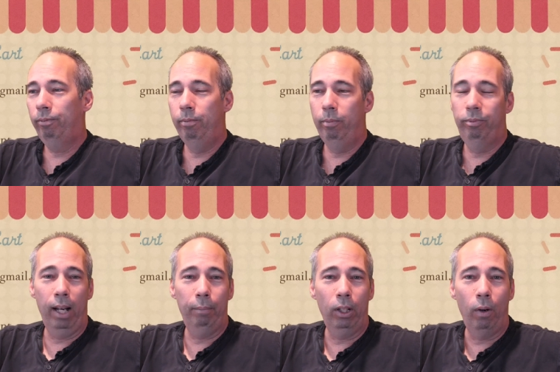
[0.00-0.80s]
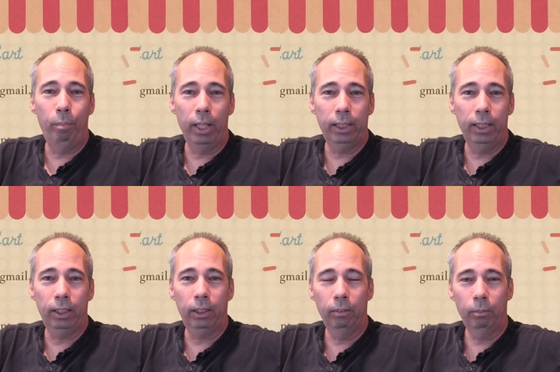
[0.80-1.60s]
family owned
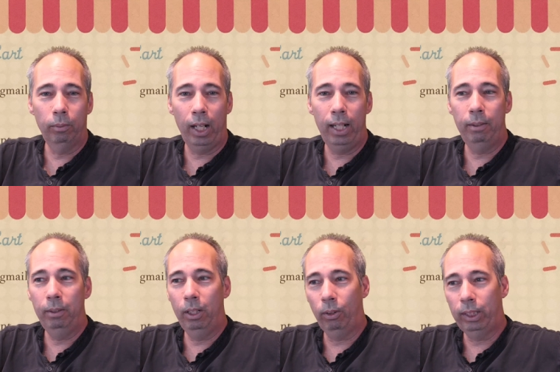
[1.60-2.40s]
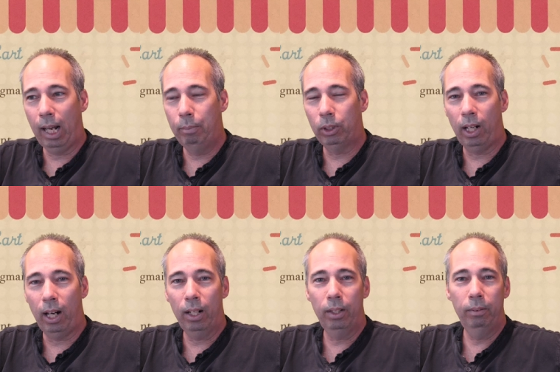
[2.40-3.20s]
business, right? You know, times are
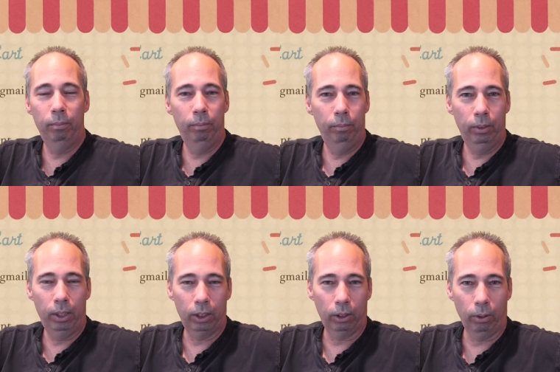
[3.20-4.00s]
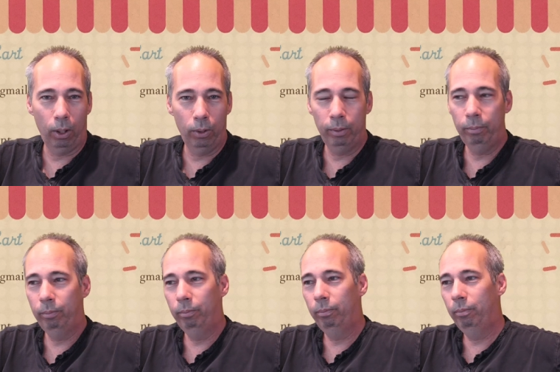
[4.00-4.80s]
hard because the Corona,
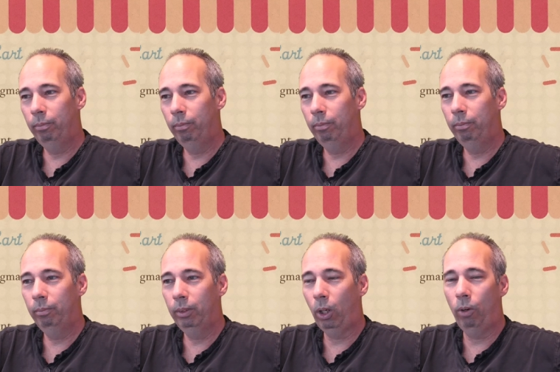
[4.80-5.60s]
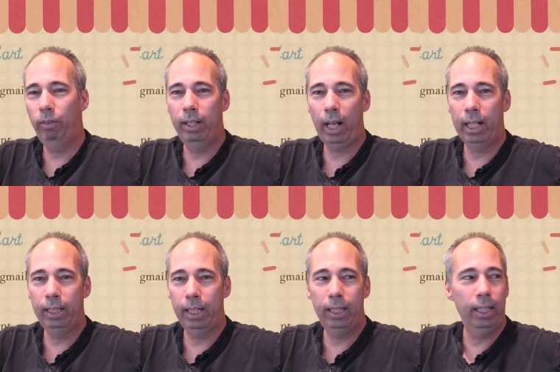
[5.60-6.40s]
COVID
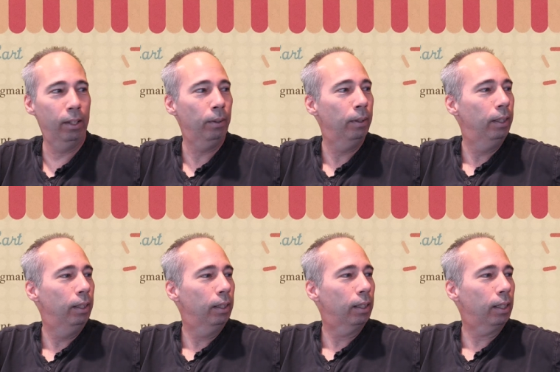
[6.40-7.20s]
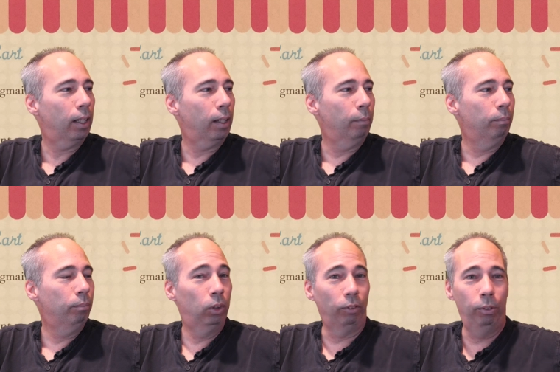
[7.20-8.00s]
19 deal. Um,
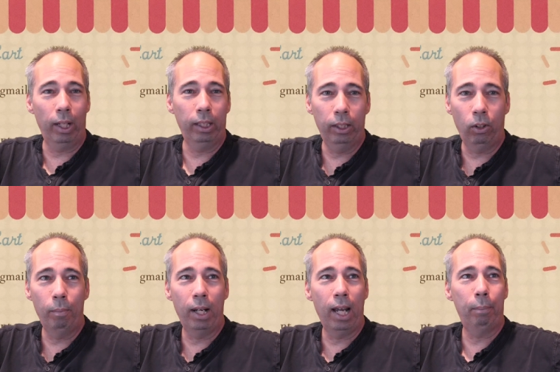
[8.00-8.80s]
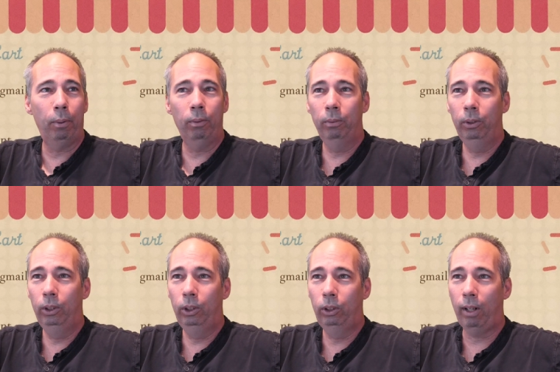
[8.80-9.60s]
so if you want to get a gourmet apple,
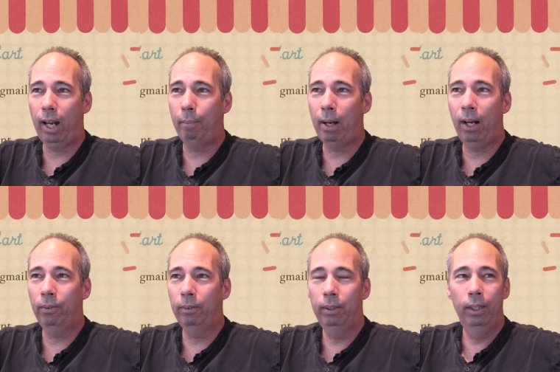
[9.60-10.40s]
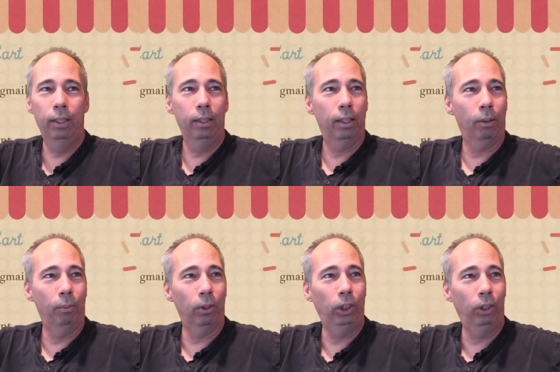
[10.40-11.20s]
try them out. Uh,
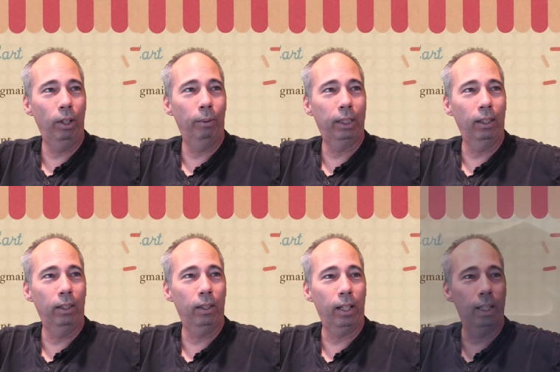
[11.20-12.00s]
we'll show you what they look like,